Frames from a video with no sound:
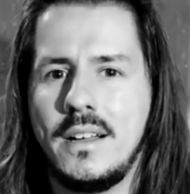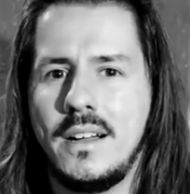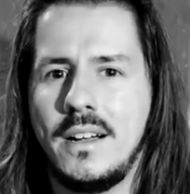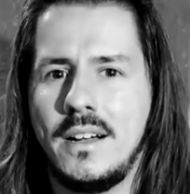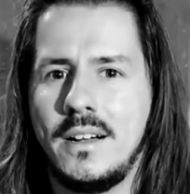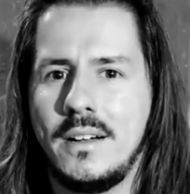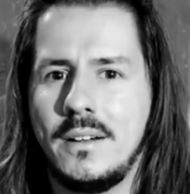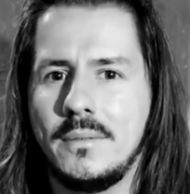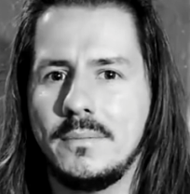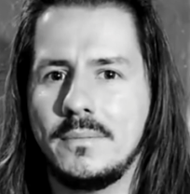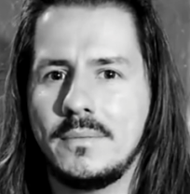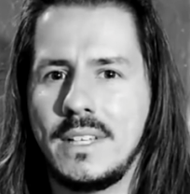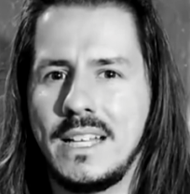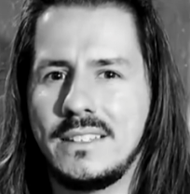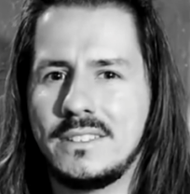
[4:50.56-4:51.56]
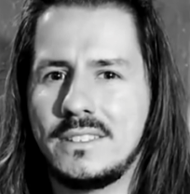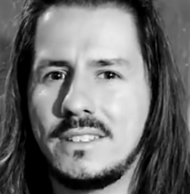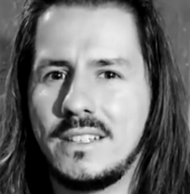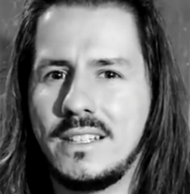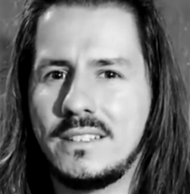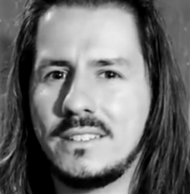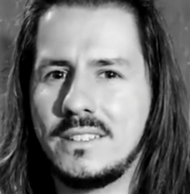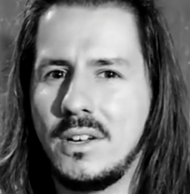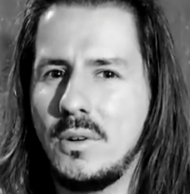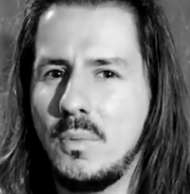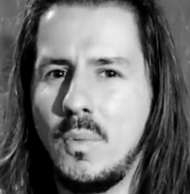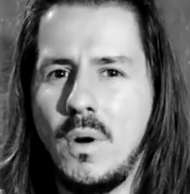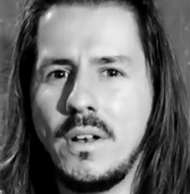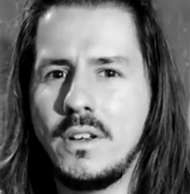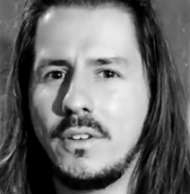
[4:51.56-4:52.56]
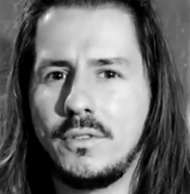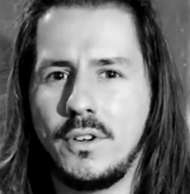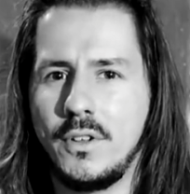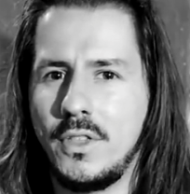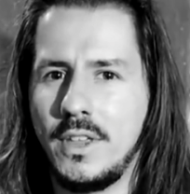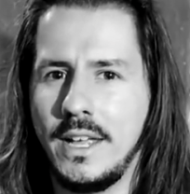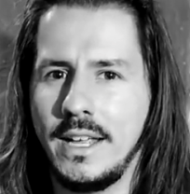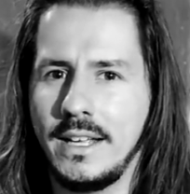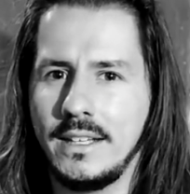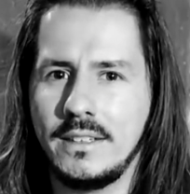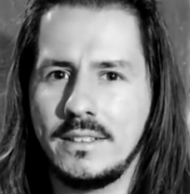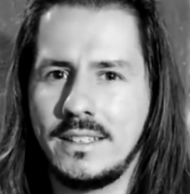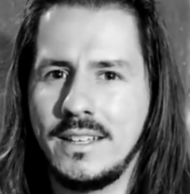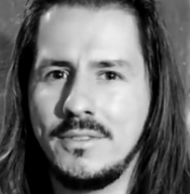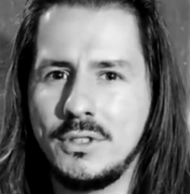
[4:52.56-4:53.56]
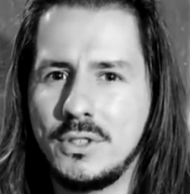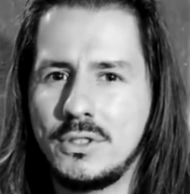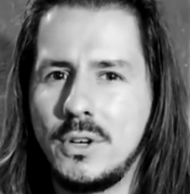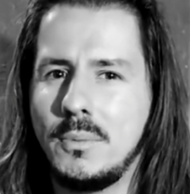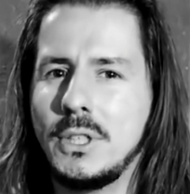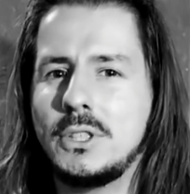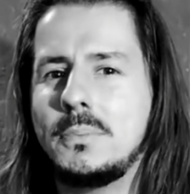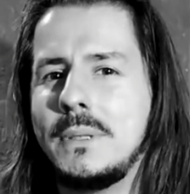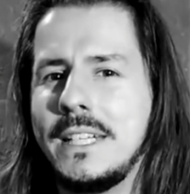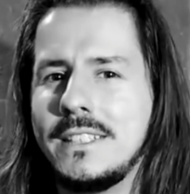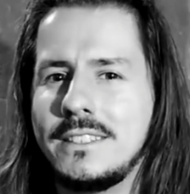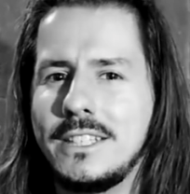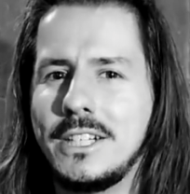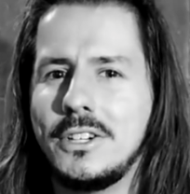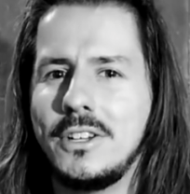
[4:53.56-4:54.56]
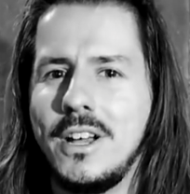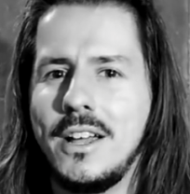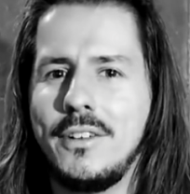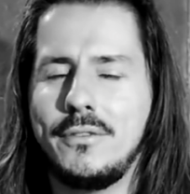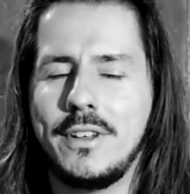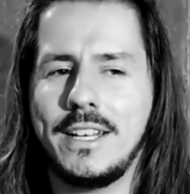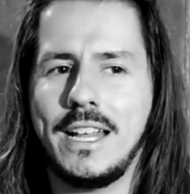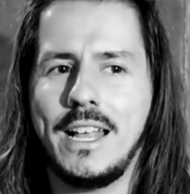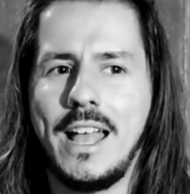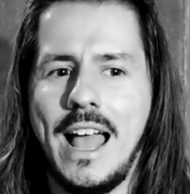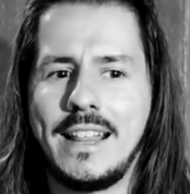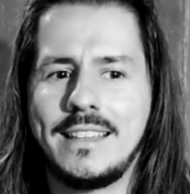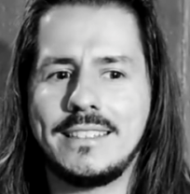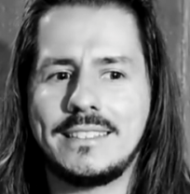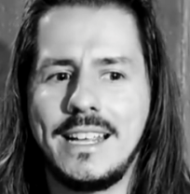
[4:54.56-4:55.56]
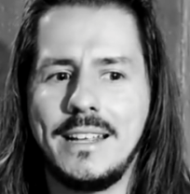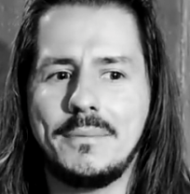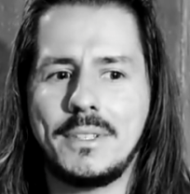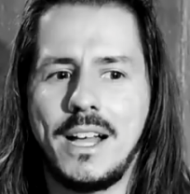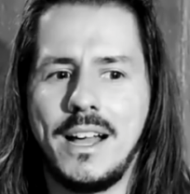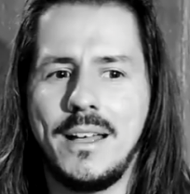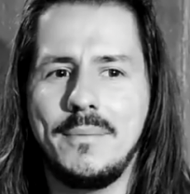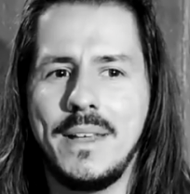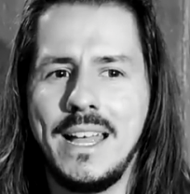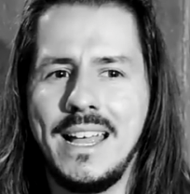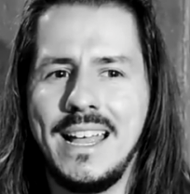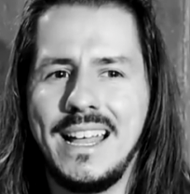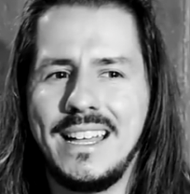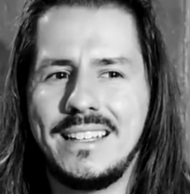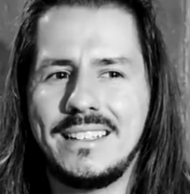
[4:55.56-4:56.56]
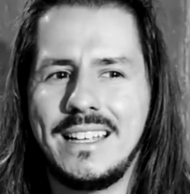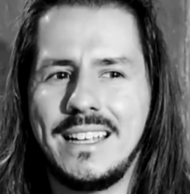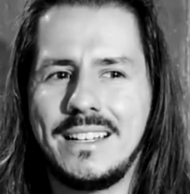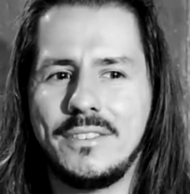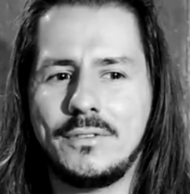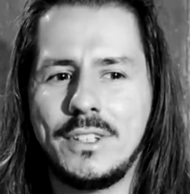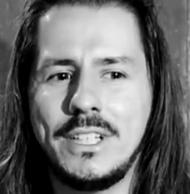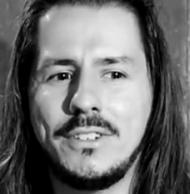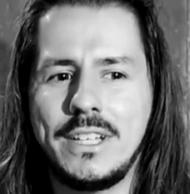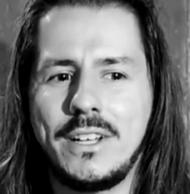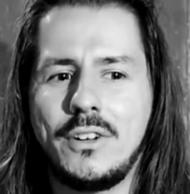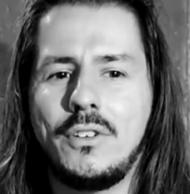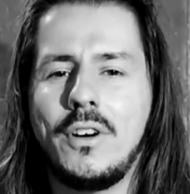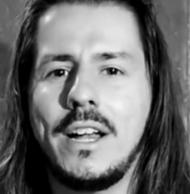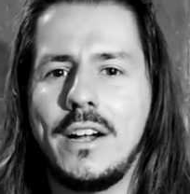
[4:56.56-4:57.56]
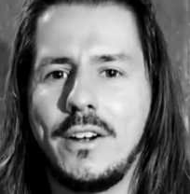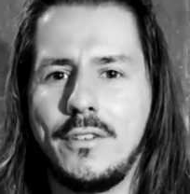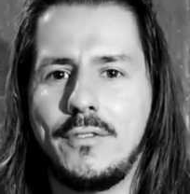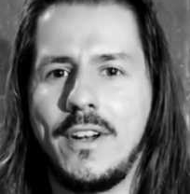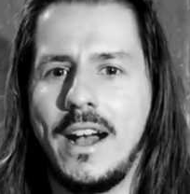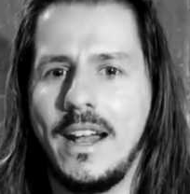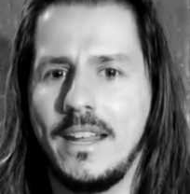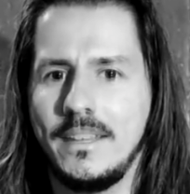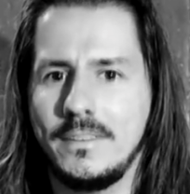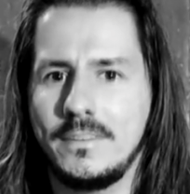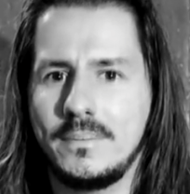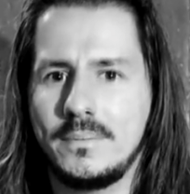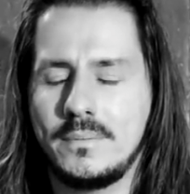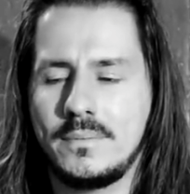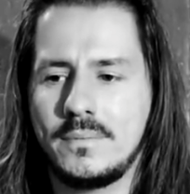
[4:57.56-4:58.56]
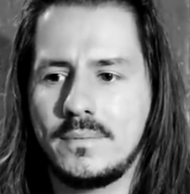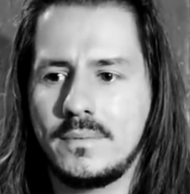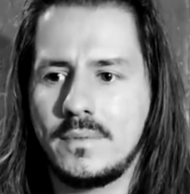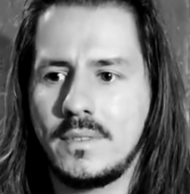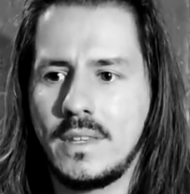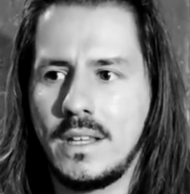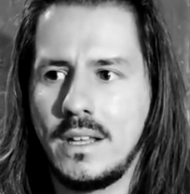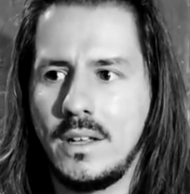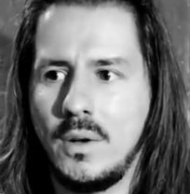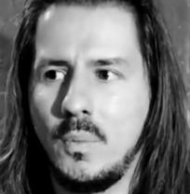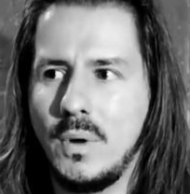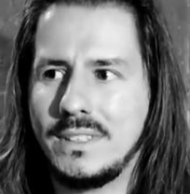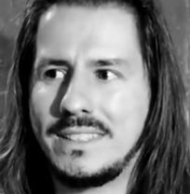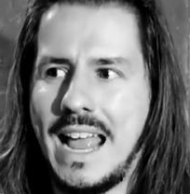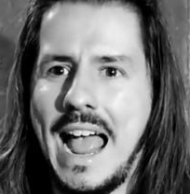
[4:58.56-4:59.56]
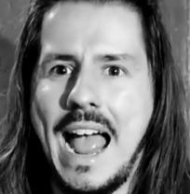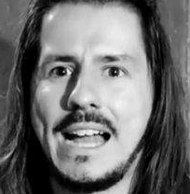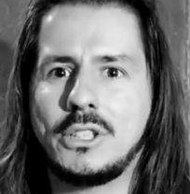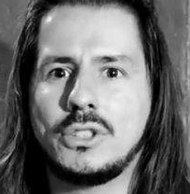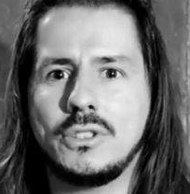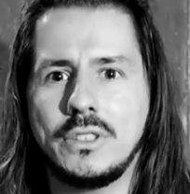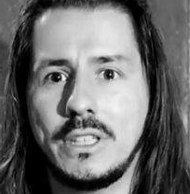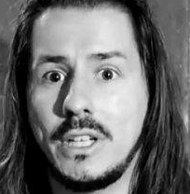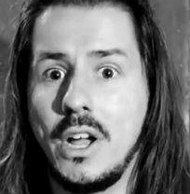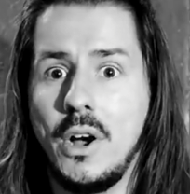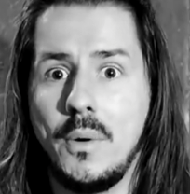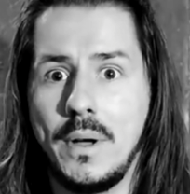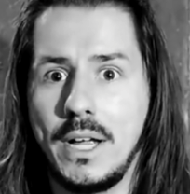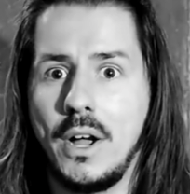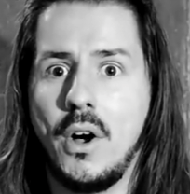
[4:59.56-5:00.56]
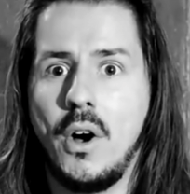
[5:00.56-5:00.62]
um, it's, it's a wonderful thing. It, gives you so much peace in your life, and it, at the same time, it really clarifies what's actually going